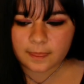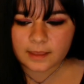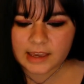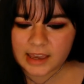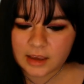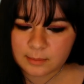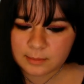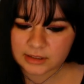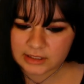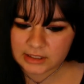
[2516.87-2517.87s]
can't
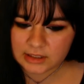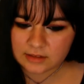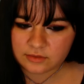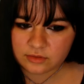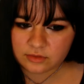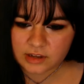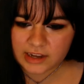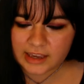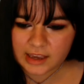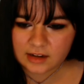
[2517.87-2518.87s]
believe
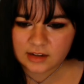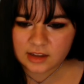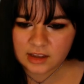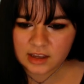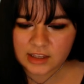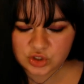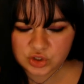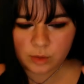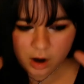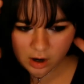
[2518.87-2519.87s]
it's
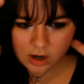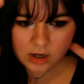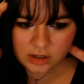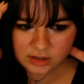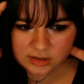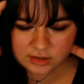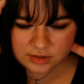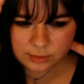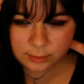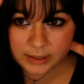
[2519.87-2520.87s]
so hard
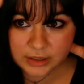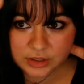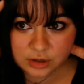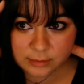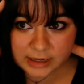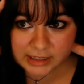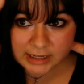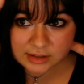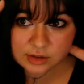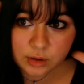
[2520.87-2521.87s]
to picture my
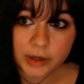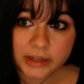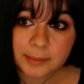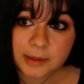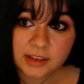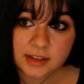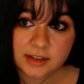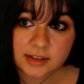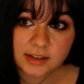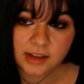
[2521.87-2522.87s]
cousins growing up like this.